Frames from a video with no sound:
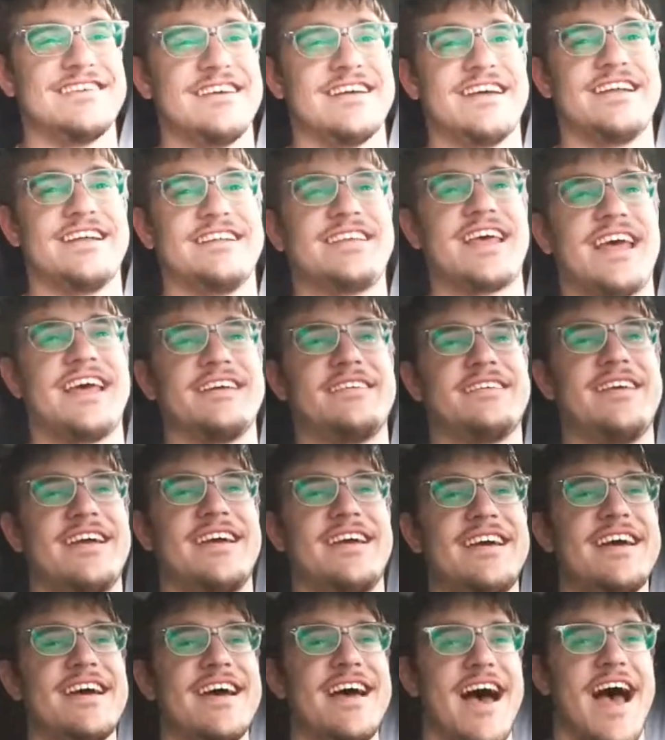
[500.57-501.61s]

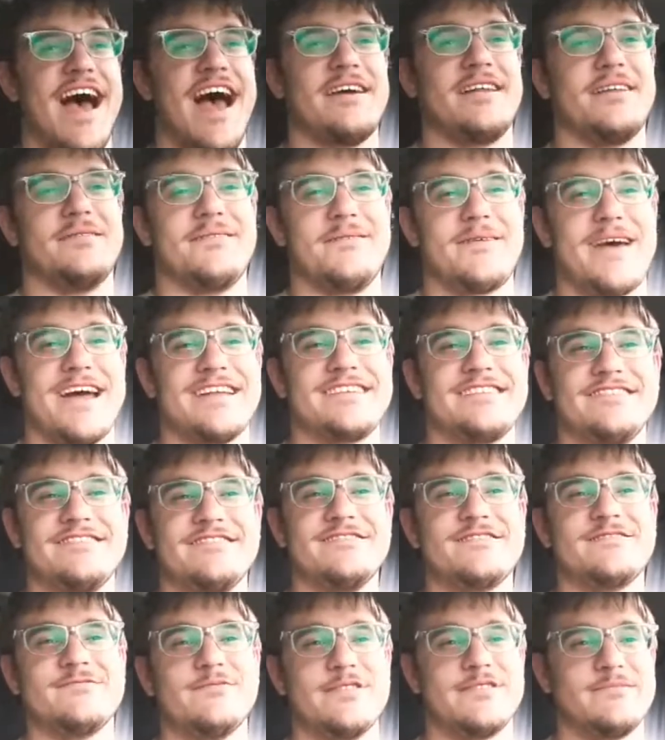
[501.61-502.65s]
I imagine you
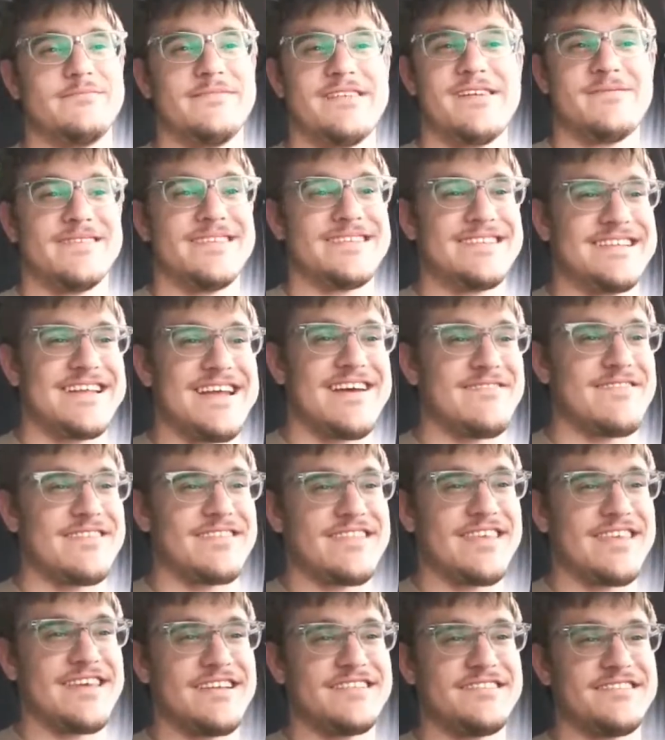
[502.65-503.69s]
wouldn't be able to see
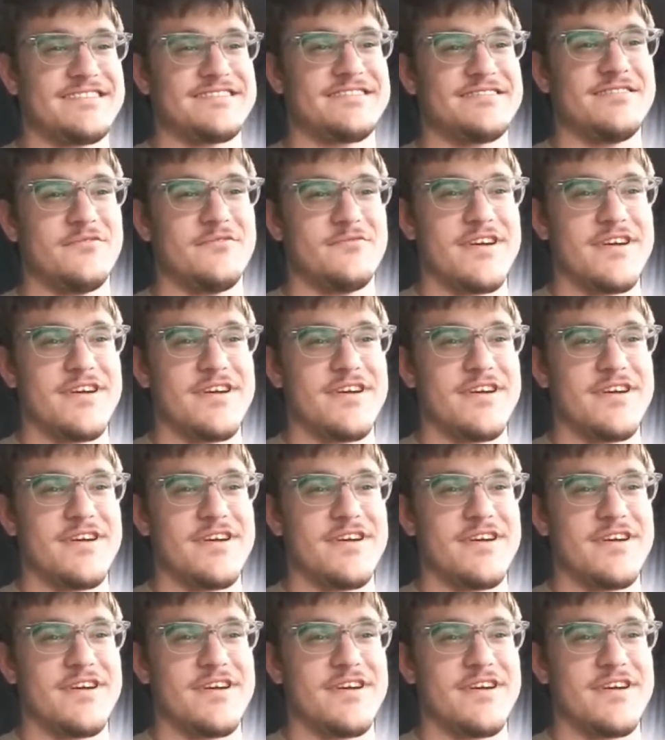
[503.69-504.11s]
everything in just a week.